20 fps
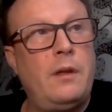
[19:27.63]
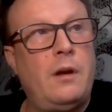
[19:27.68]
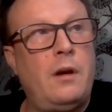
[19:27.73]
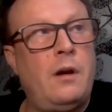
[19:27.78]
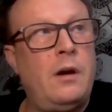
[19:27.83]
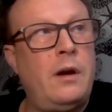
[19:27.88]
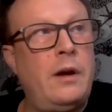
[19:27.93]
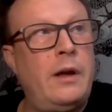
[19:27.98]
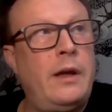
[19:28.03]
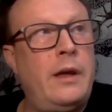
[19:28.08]

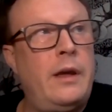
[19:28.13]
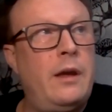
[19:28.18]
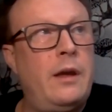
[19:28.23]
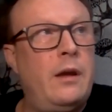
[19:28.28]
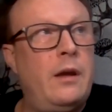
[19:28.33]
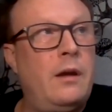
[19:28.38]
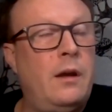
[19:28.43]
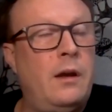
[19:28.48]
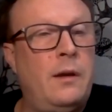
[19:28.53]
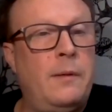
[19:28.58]
I
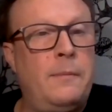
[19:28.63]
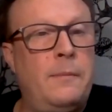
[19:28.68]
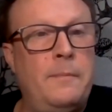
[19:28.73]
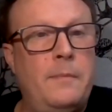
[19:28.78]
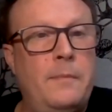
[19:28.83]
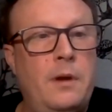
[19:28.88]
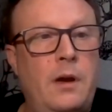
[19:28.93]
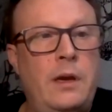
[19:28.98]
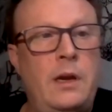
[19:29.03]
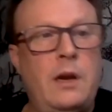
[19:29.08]

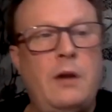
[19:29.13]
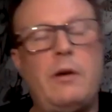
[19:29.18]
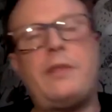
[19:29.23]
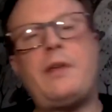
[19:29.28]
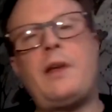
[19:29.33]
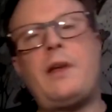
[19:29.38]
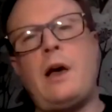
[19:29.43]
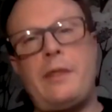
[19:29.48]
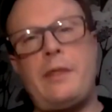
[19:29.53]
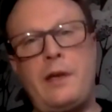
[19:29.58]

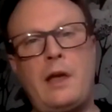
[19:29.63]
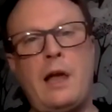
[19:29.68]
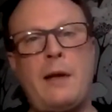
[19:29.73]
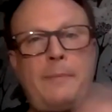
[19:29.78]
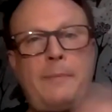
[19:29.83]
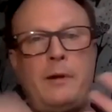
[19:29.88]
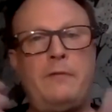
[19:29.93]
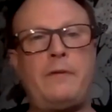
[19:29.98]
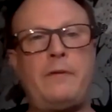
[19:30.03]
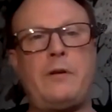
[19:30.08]
think
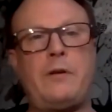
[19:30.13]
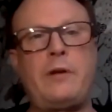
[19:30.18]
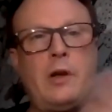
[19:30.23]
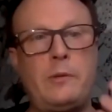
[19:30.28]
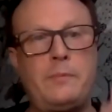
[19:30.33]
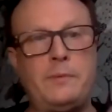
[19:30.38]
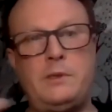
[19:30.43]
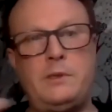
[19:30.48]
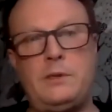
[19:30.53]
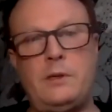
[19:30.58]
Apple are very
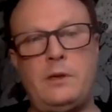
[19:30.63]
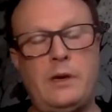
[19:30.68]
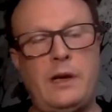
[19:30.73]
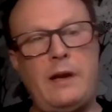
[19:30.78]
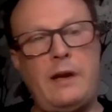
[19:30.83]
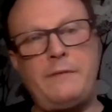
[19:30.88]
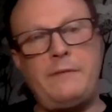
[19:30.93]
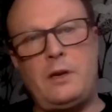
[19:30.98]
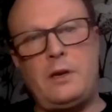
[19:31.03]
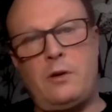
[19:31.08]
open to
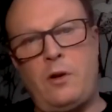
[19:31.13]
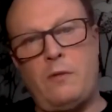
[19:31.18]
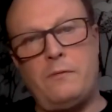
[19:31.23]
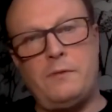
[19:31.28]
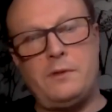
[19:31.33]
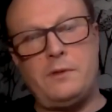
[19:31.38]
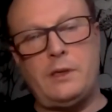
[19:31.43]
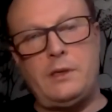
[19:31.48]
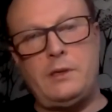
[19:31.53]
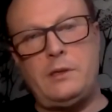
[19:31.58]
having a
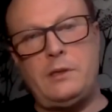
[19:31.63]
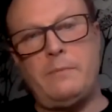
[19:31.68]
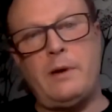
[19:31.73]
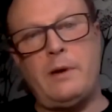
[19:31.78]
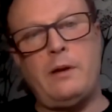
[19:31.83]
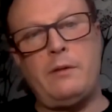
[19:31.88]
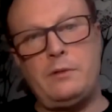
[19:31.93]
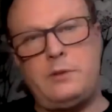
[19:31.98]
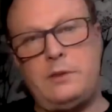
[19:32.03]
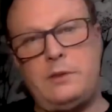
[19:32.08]
conversation about